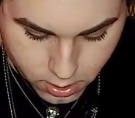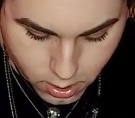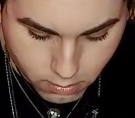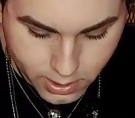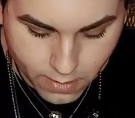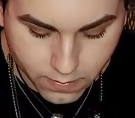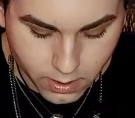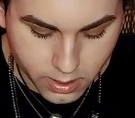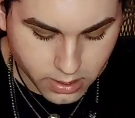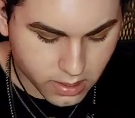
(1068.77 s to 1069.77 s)
So
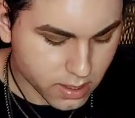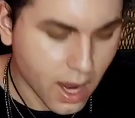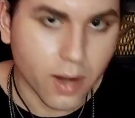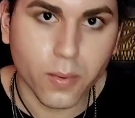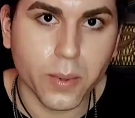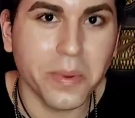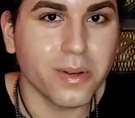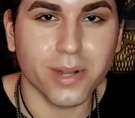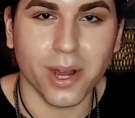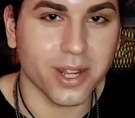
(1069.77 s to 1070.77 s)
definitely, this is kind of what we
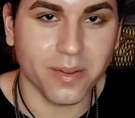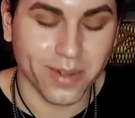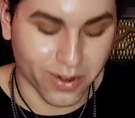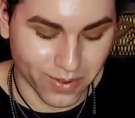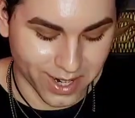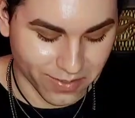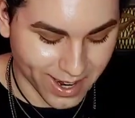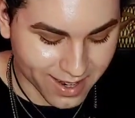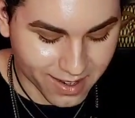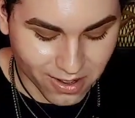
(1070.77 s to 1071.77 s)
were talking about already,
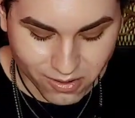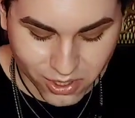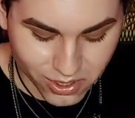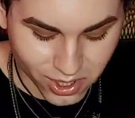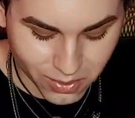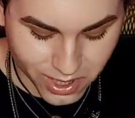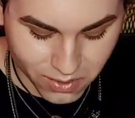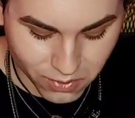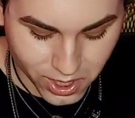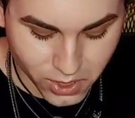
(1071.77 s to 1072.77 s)
right? Conclusions are
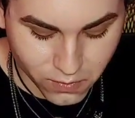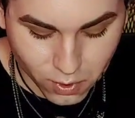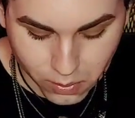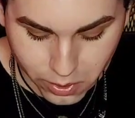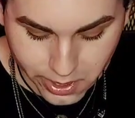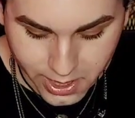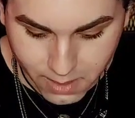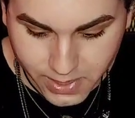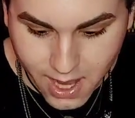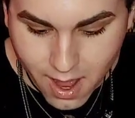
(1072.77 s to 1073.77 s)
within reach, full moon
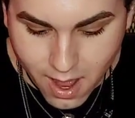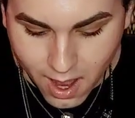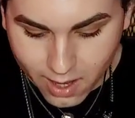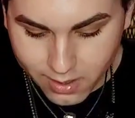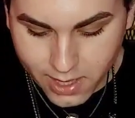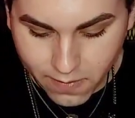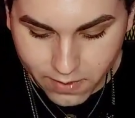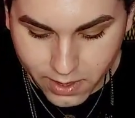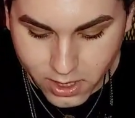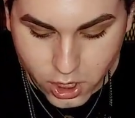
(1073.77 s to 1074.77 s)
eclipse.
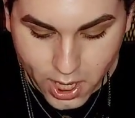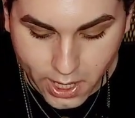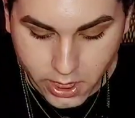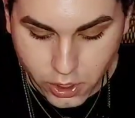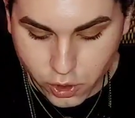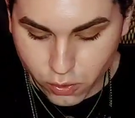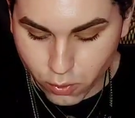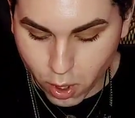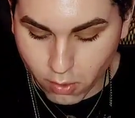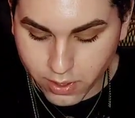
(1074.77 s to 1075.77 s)
Definitely change,
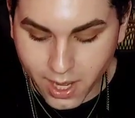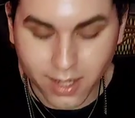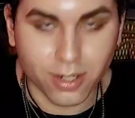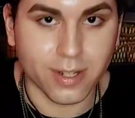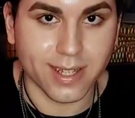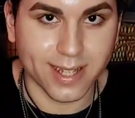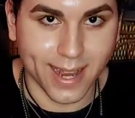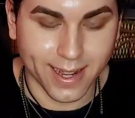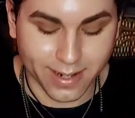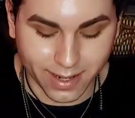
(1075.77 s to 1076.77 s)
growth,
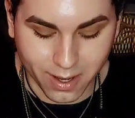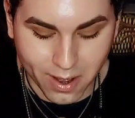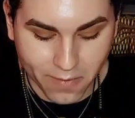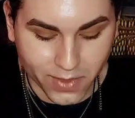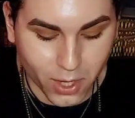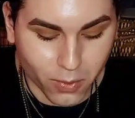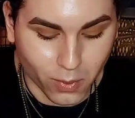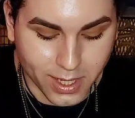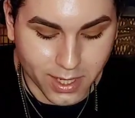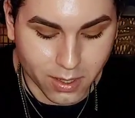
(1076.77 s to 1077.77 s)
understanding. If there
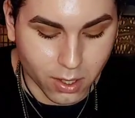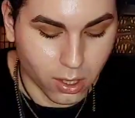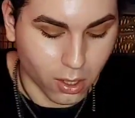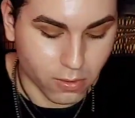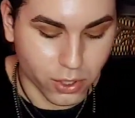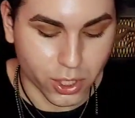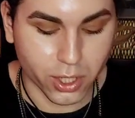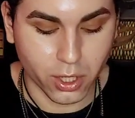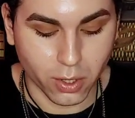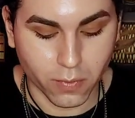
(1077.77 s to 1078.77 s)
wasn't closure,
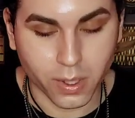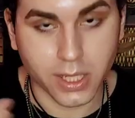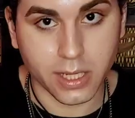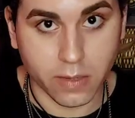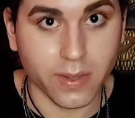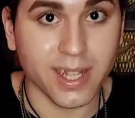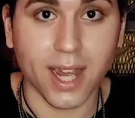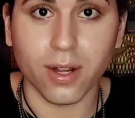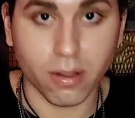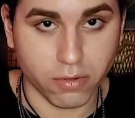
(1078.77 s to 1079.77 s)
you're receiving
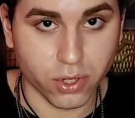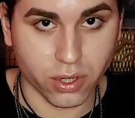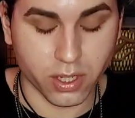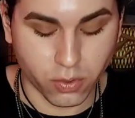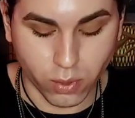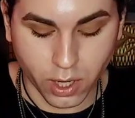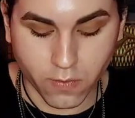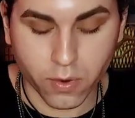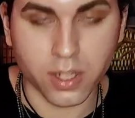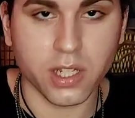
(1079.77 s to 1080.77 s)
that closure this week
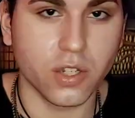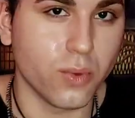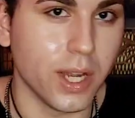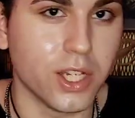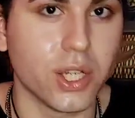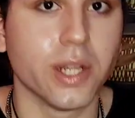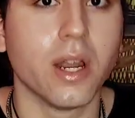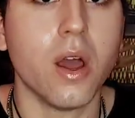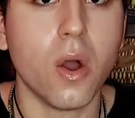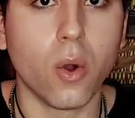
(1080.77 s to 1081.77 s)
for a
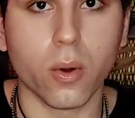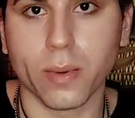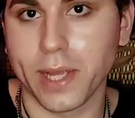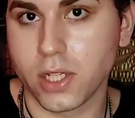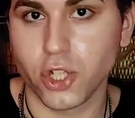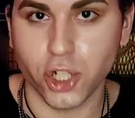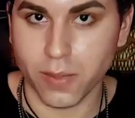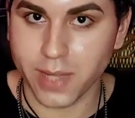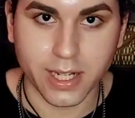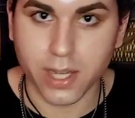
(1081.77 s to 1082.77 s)
situation or
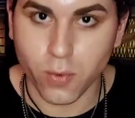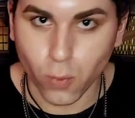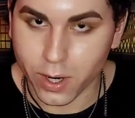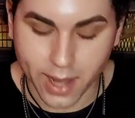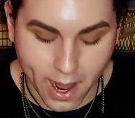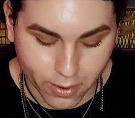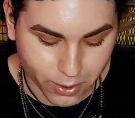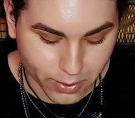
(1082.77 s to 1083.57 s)
relationship that didn't work out,